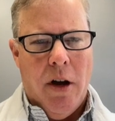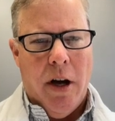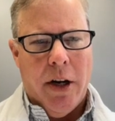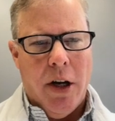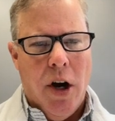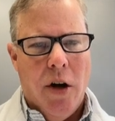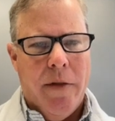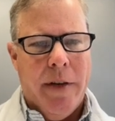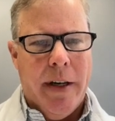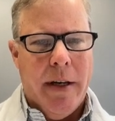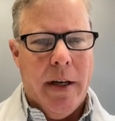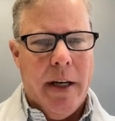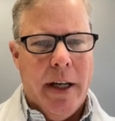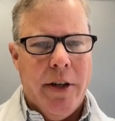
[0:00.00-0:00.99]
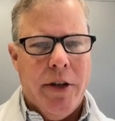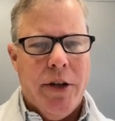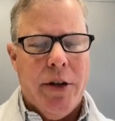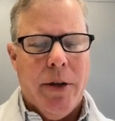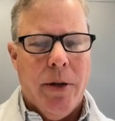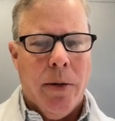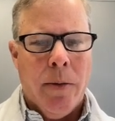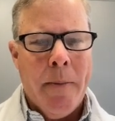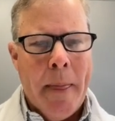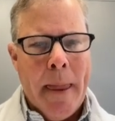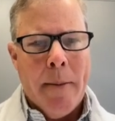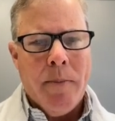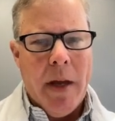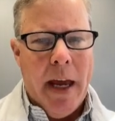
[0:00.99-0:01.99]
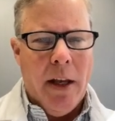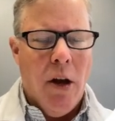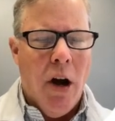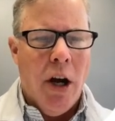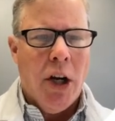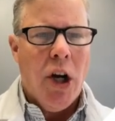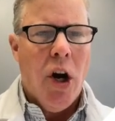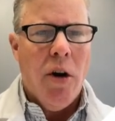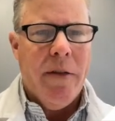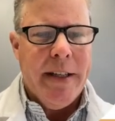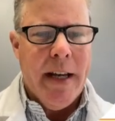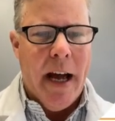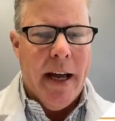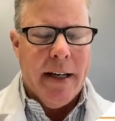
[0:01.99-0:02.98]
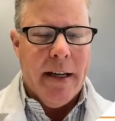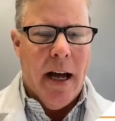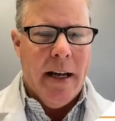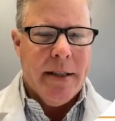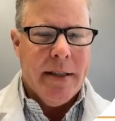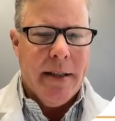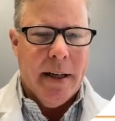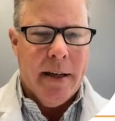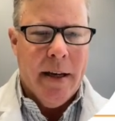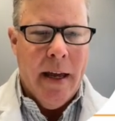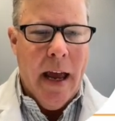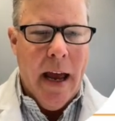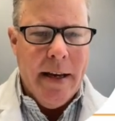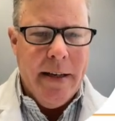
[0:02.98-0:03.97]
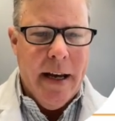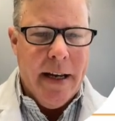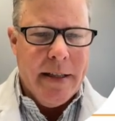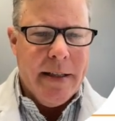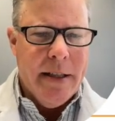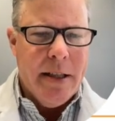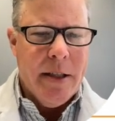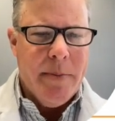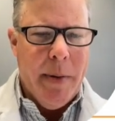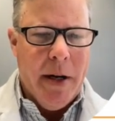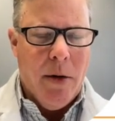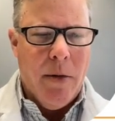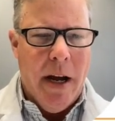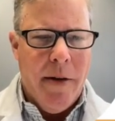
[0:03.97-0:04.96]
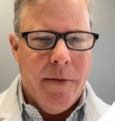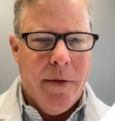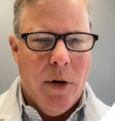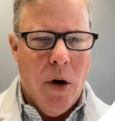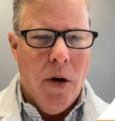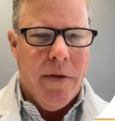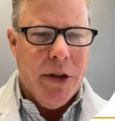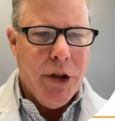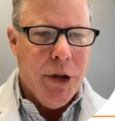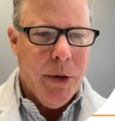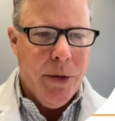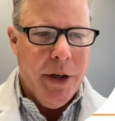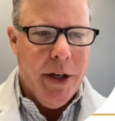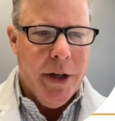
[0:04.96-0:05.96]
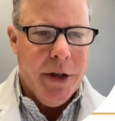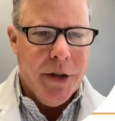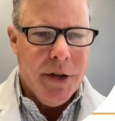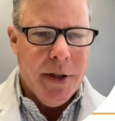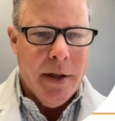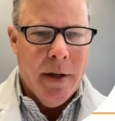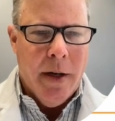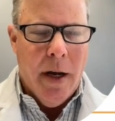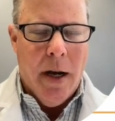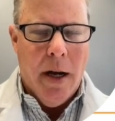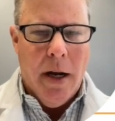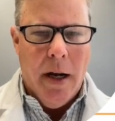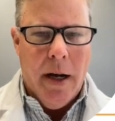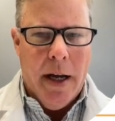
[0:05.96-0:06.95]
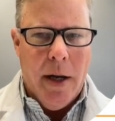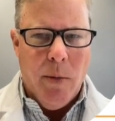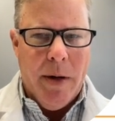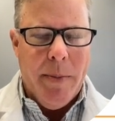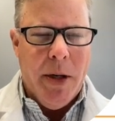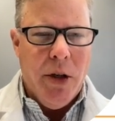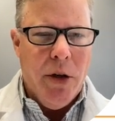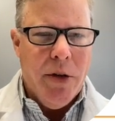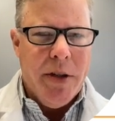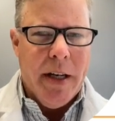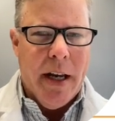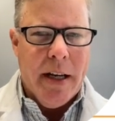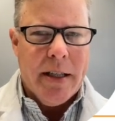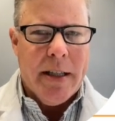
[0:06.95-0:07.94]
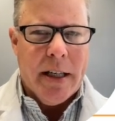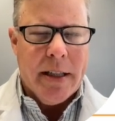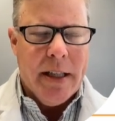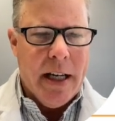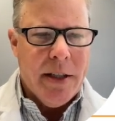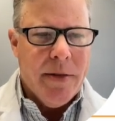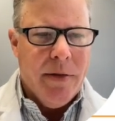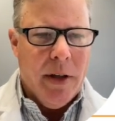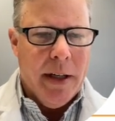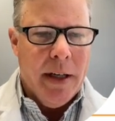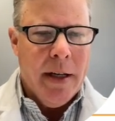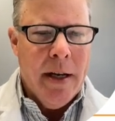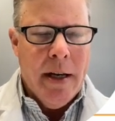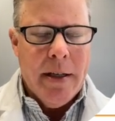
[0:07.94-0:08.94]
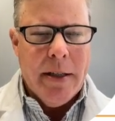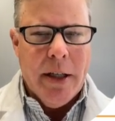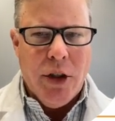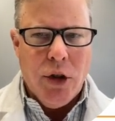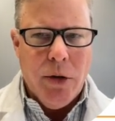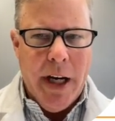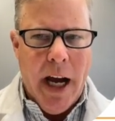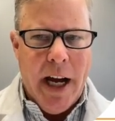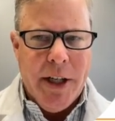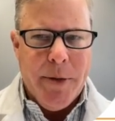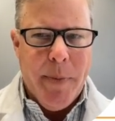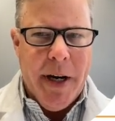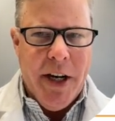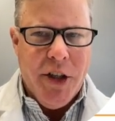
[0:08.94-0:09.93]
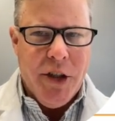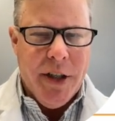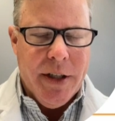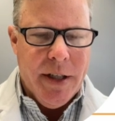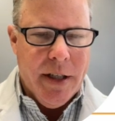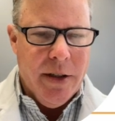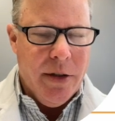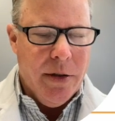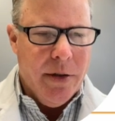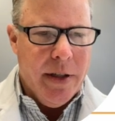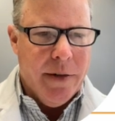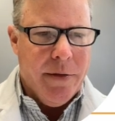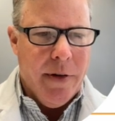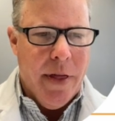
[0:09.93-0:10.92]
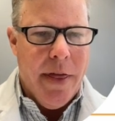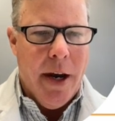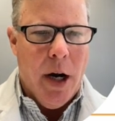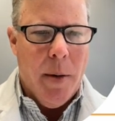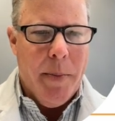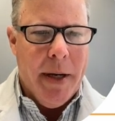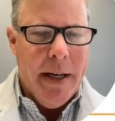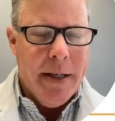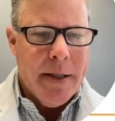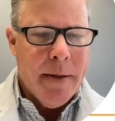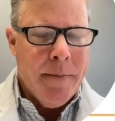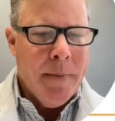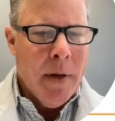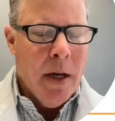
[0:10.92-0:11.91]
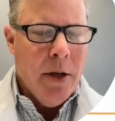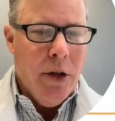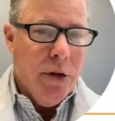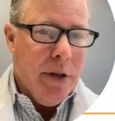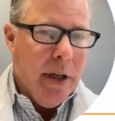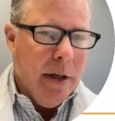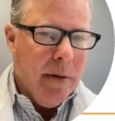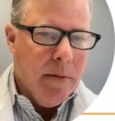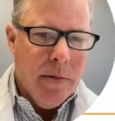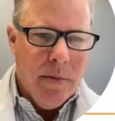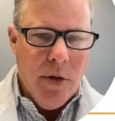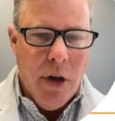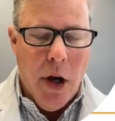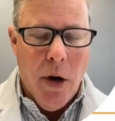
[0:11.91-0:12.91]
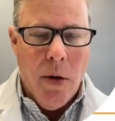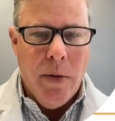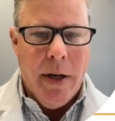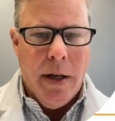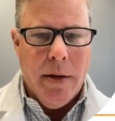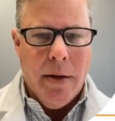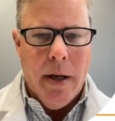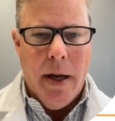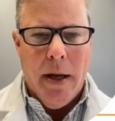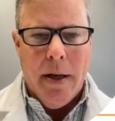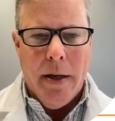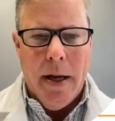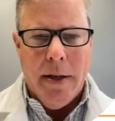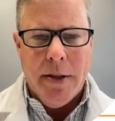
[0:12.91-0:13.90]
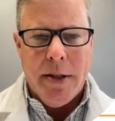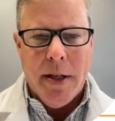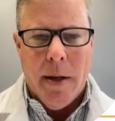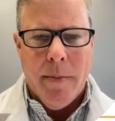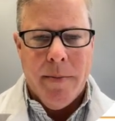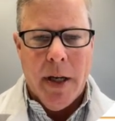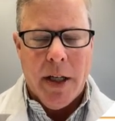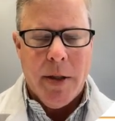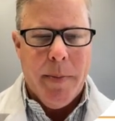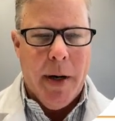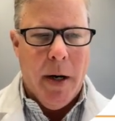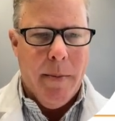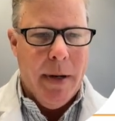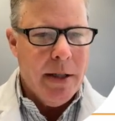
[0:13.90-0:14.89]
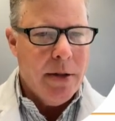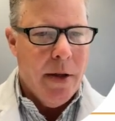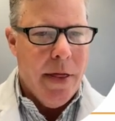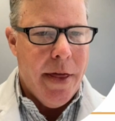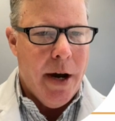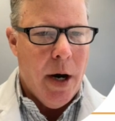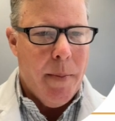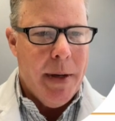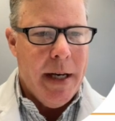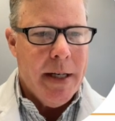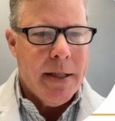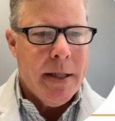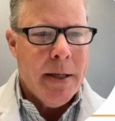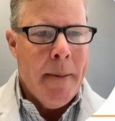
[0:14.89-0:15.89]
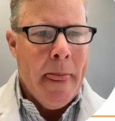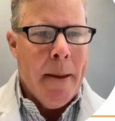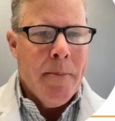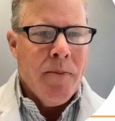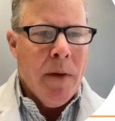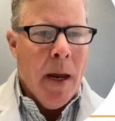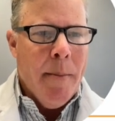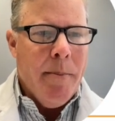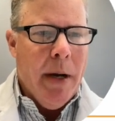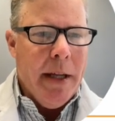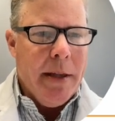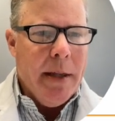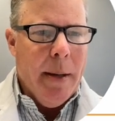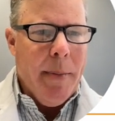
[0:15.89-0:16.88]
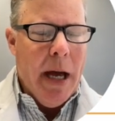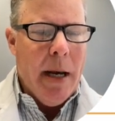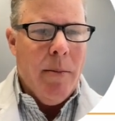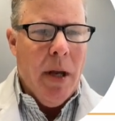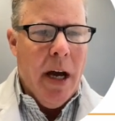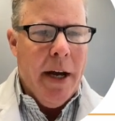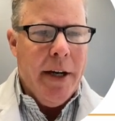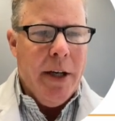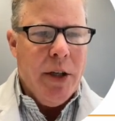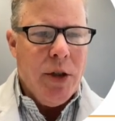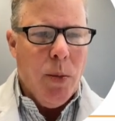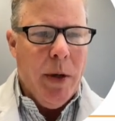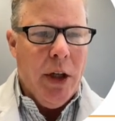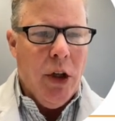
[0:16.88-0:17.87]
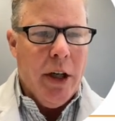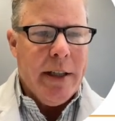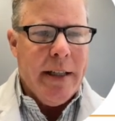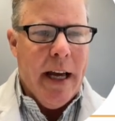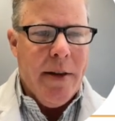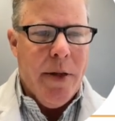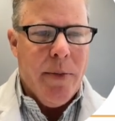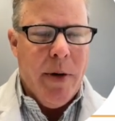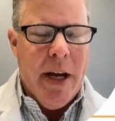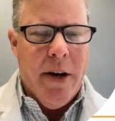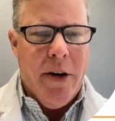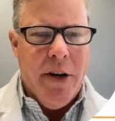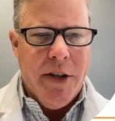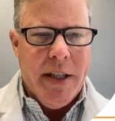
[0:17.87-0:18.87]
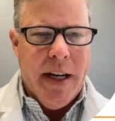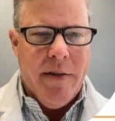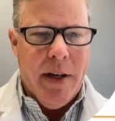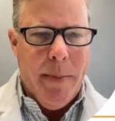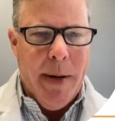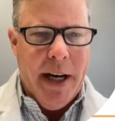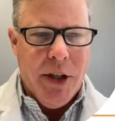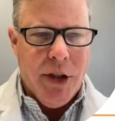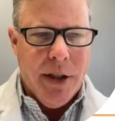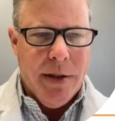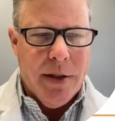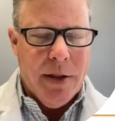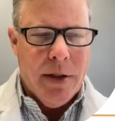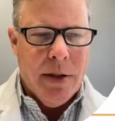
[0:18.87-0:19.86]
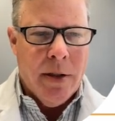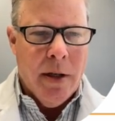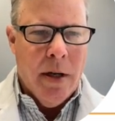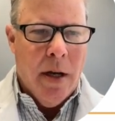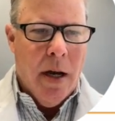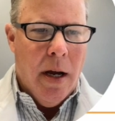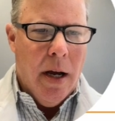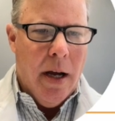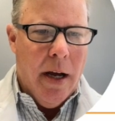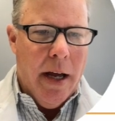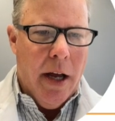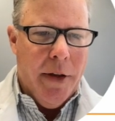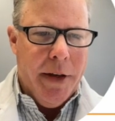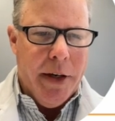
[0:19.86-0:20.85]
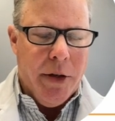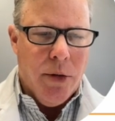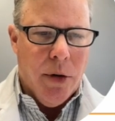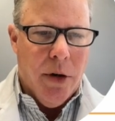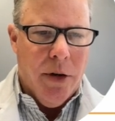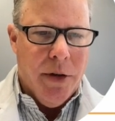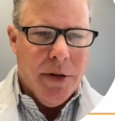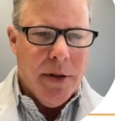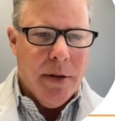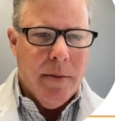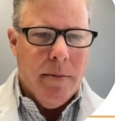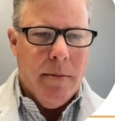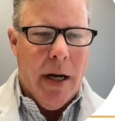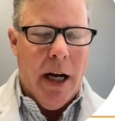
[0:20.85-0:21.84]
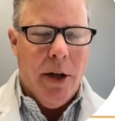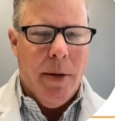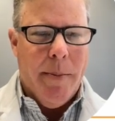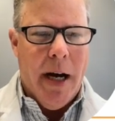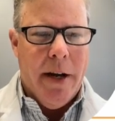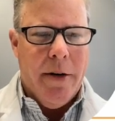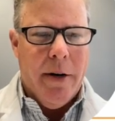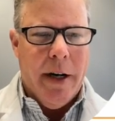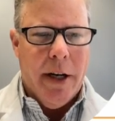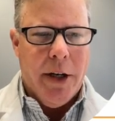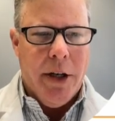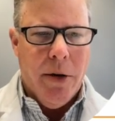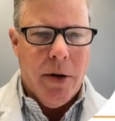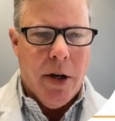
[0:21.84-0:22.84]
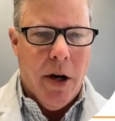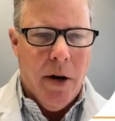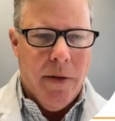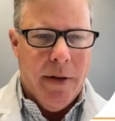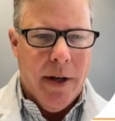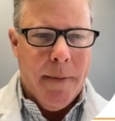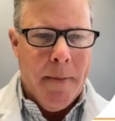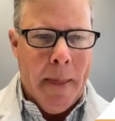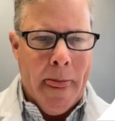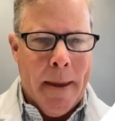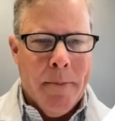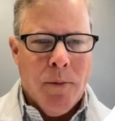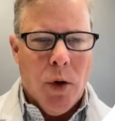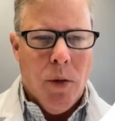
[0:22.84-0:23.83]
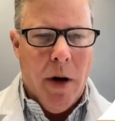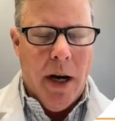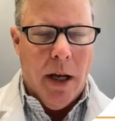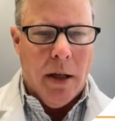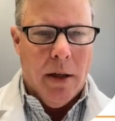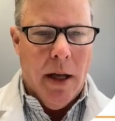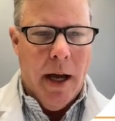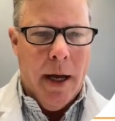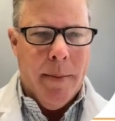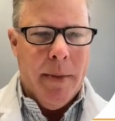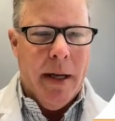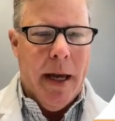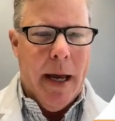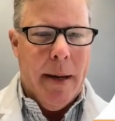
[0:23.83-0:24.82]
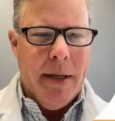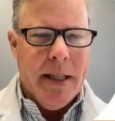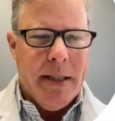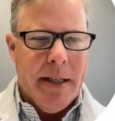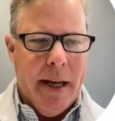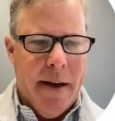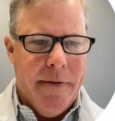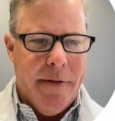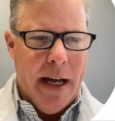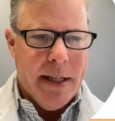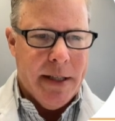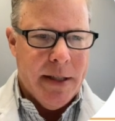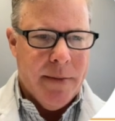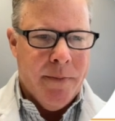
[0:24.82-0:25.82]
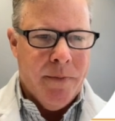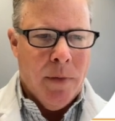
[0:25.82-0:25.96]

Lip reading: long COVID into a long COVID diagnostic. And yes, this has been around for over 2 years, and we've been using it successfully to triage patients into different therapies using known and some experimental therapies. But the bottom line is we looked at 370 patients, healthy controls, mild to moderate acute COVID, chronic Lyme, ME/CFS.